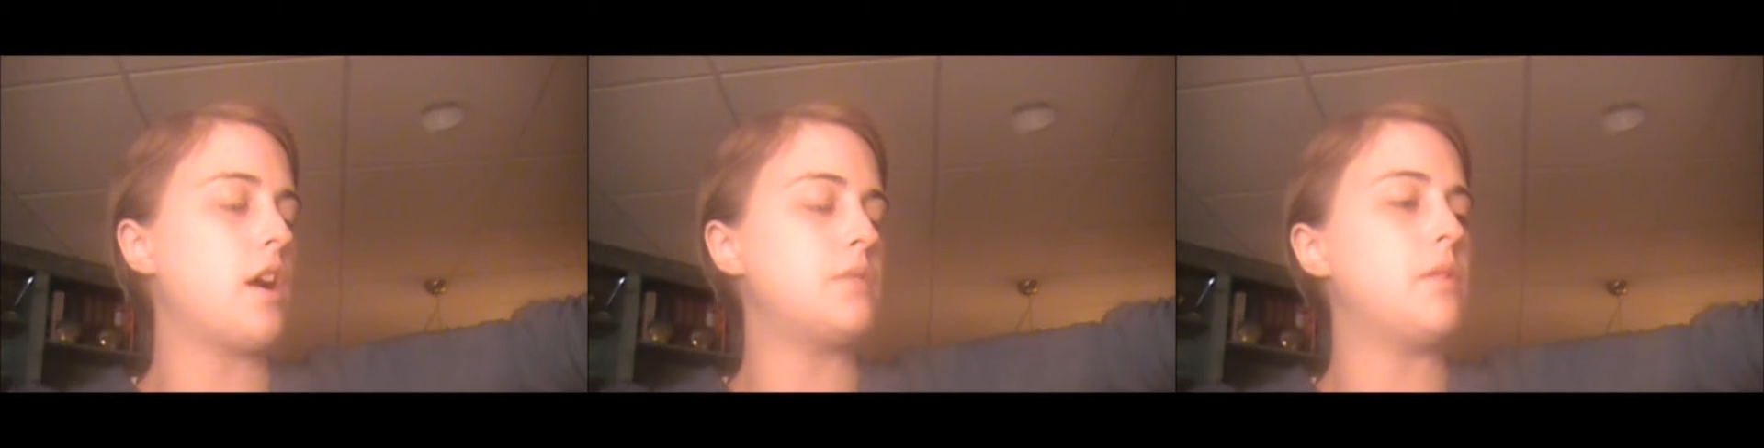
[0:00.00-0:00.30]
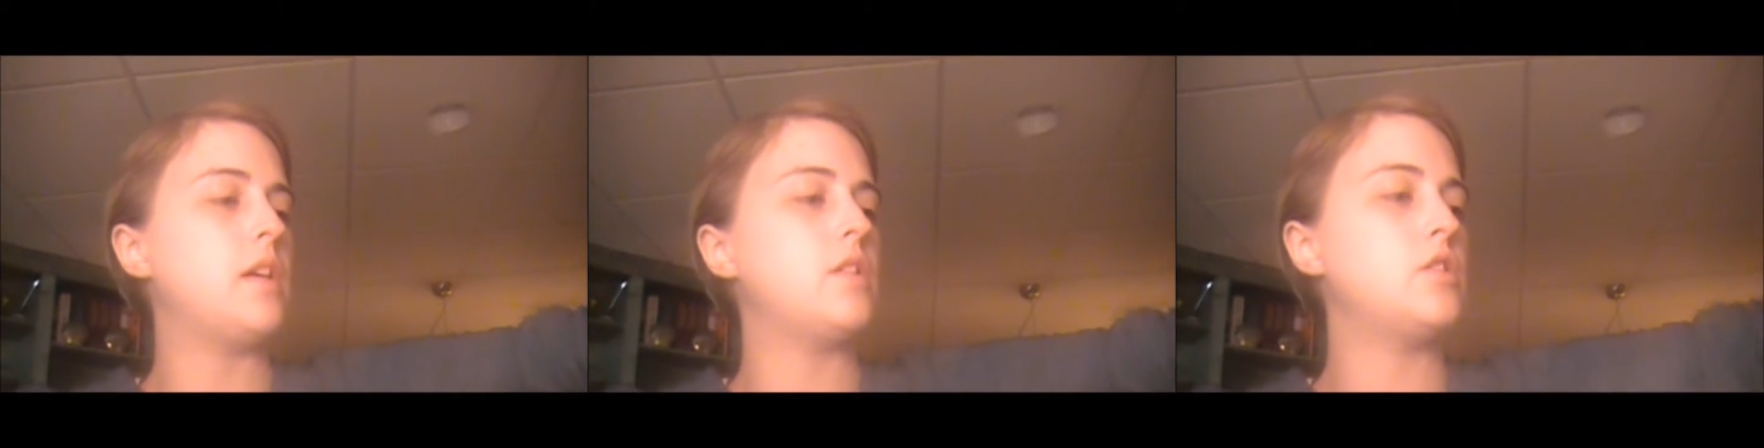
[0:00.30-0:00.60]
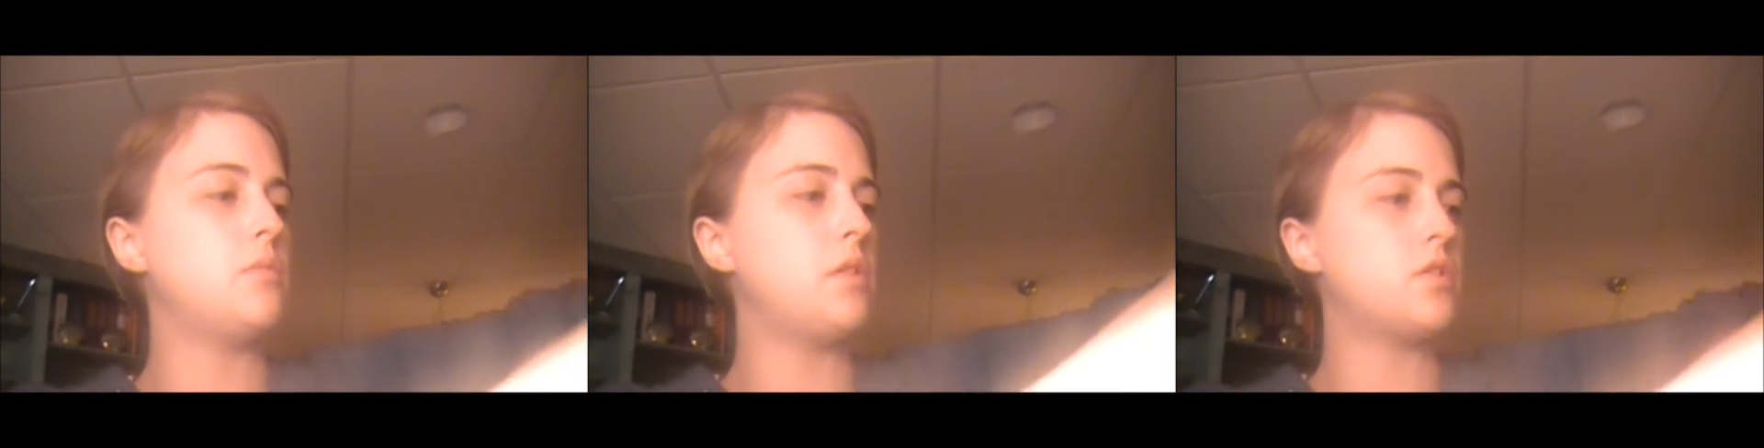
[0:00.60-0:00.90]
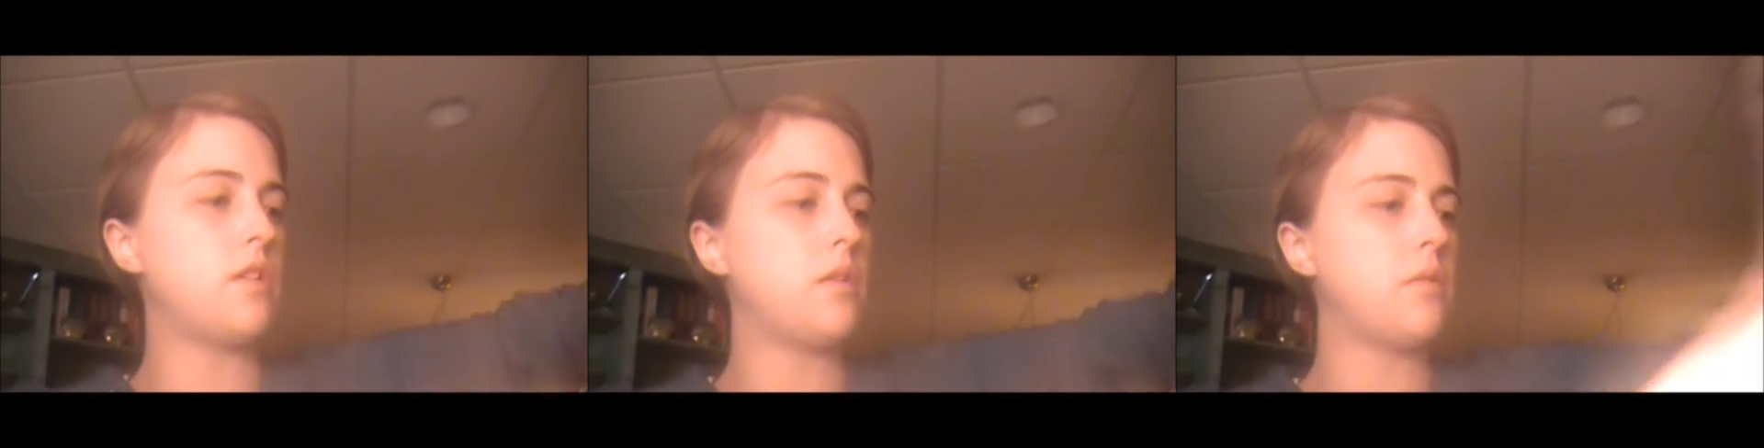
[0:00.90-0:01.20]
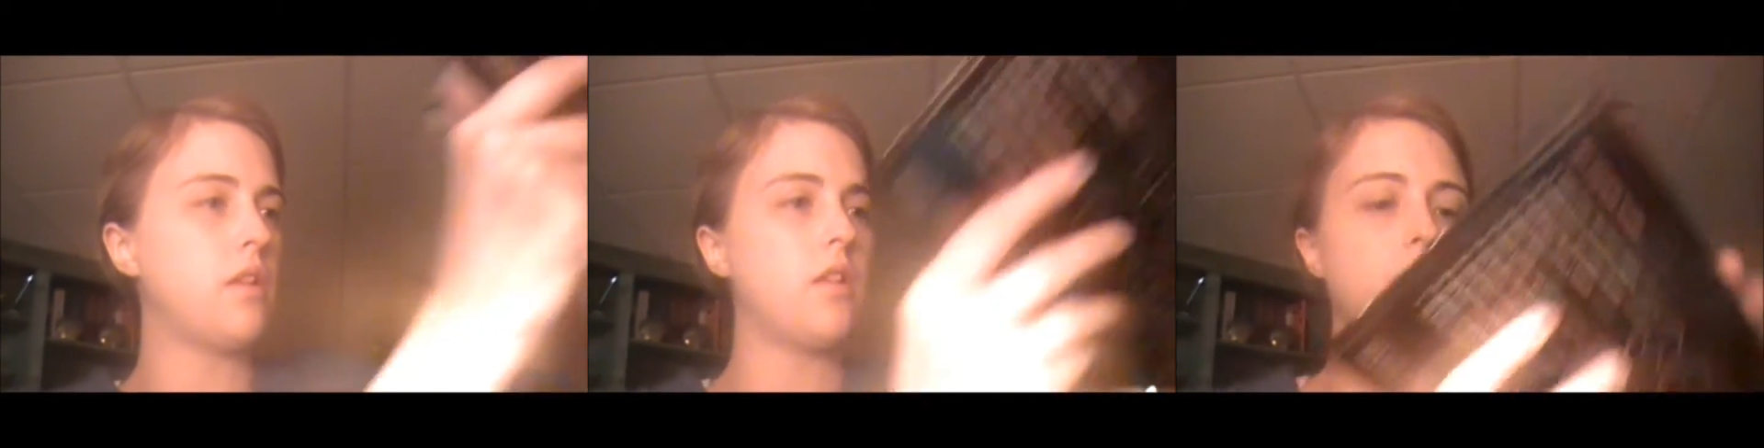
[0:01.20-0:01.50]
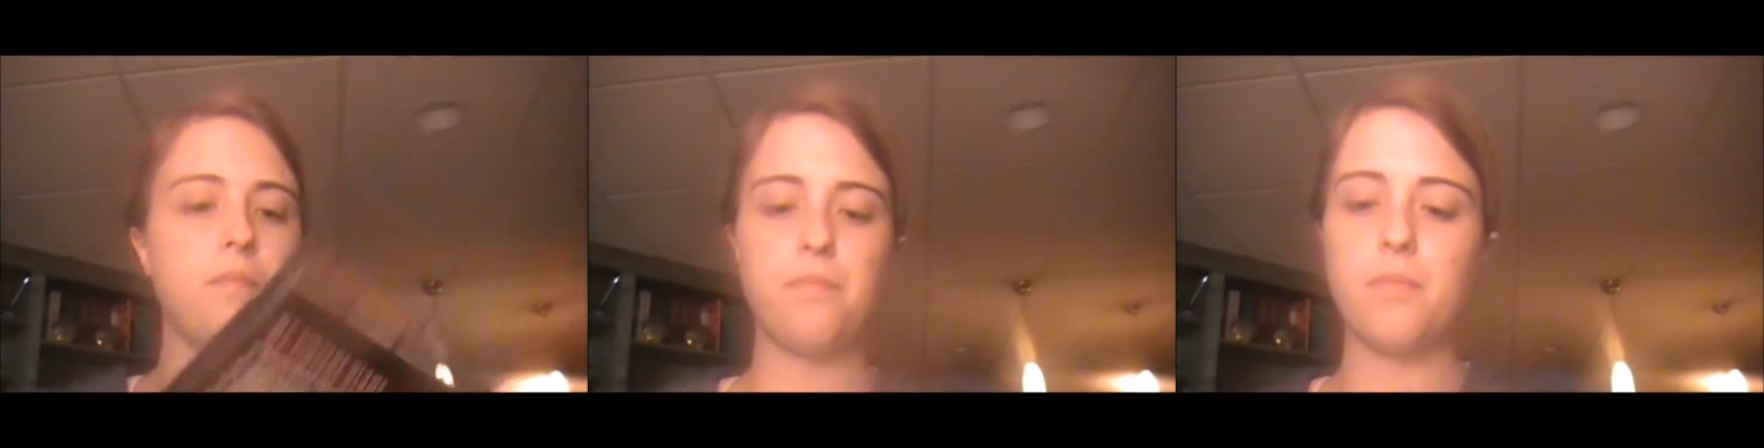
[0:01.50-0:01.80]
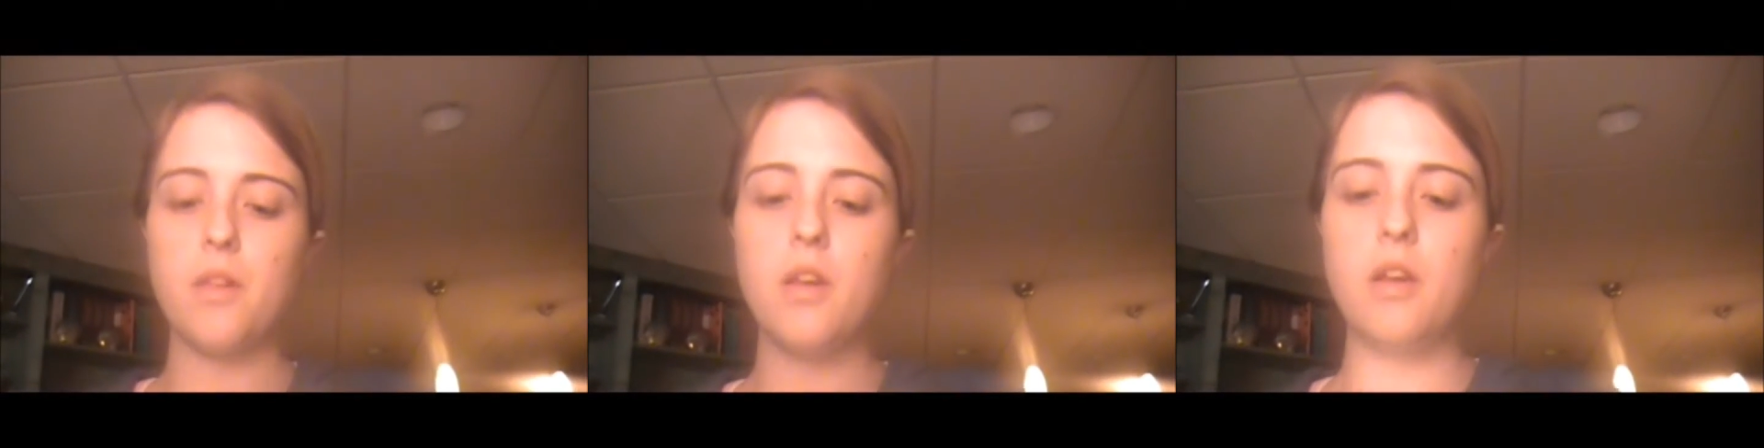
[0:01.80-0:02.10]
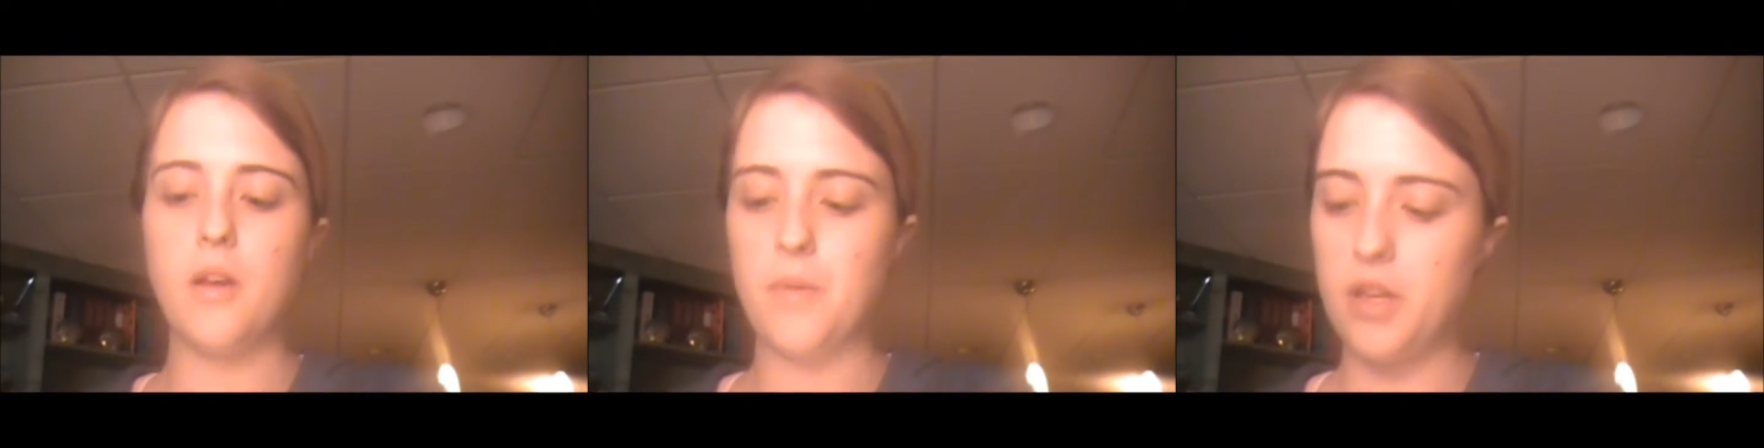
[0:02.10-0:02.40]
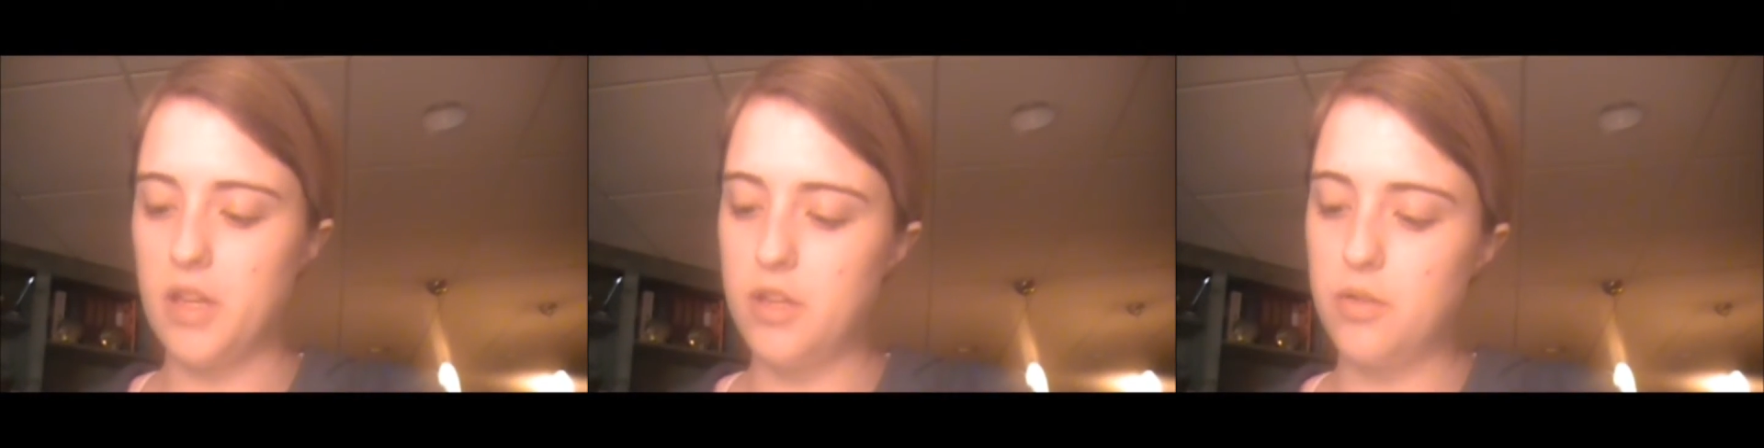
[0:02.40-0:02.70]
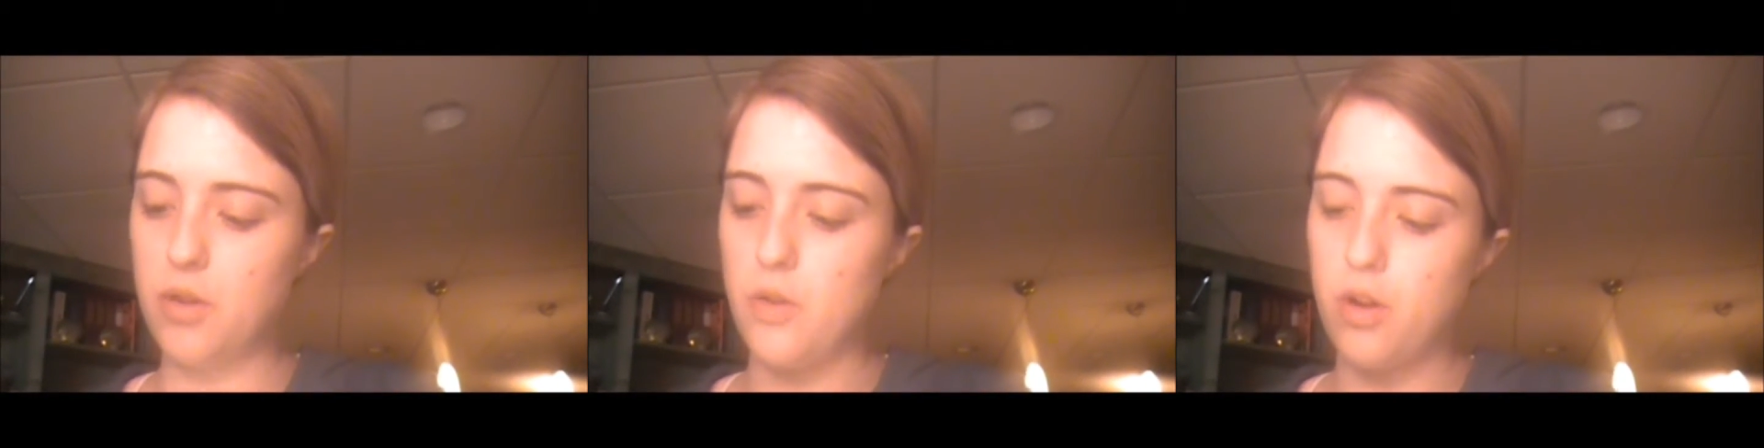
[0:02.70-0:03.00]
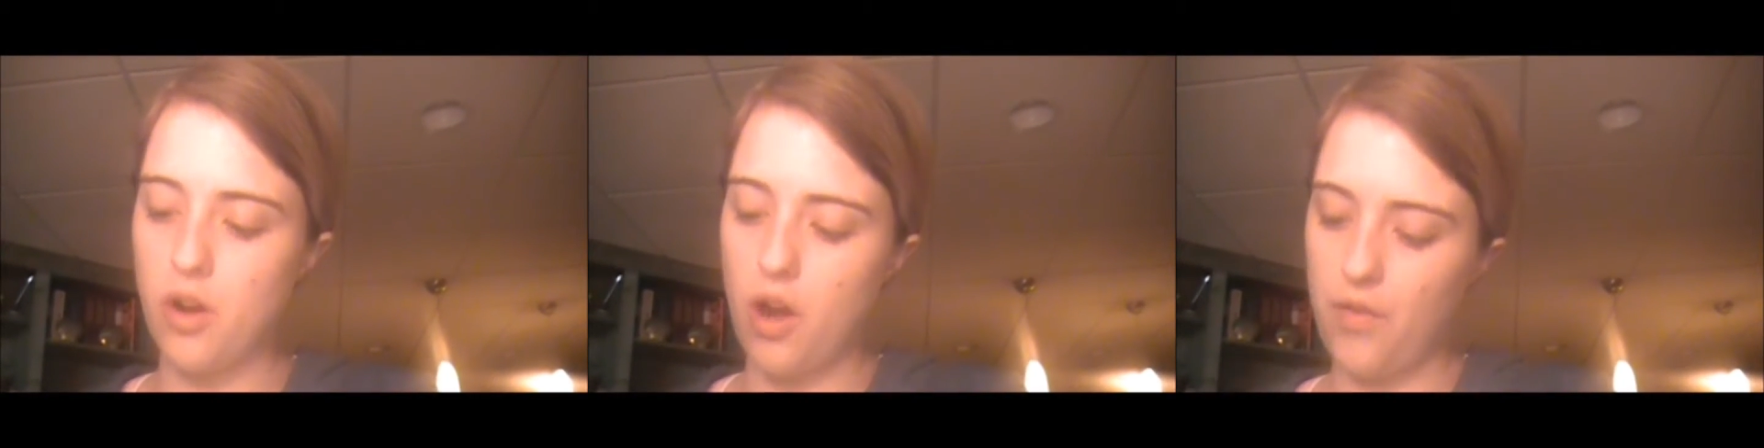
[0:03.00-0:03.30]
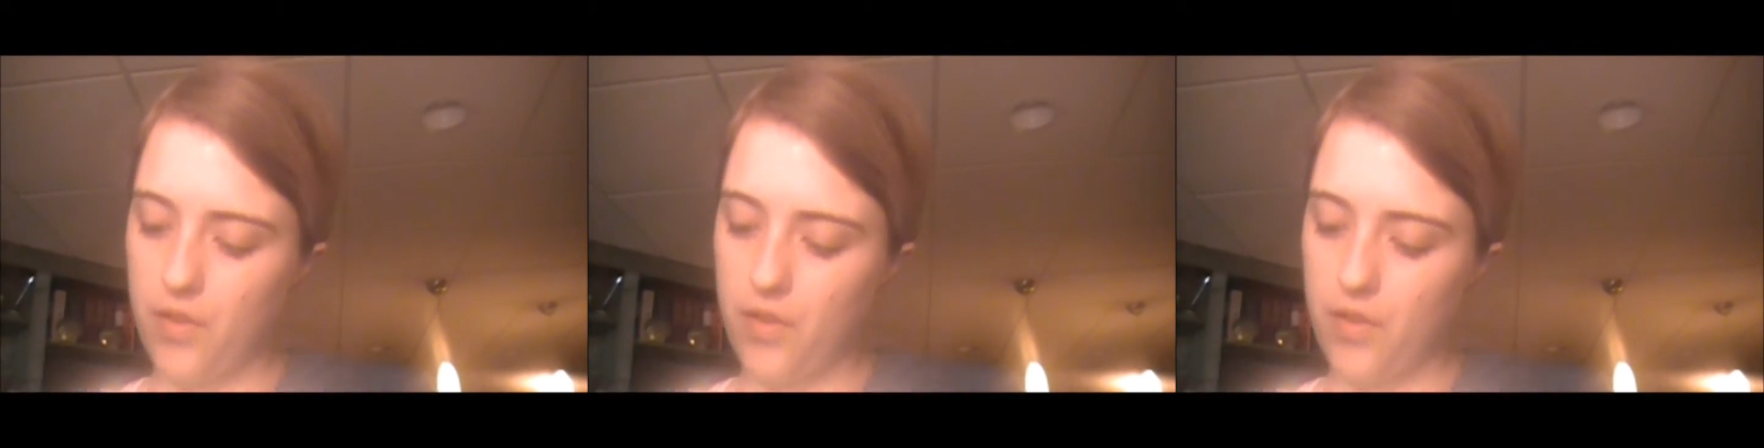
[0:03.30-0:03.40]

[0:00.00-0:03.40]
to play too much around with. But I did do a look off of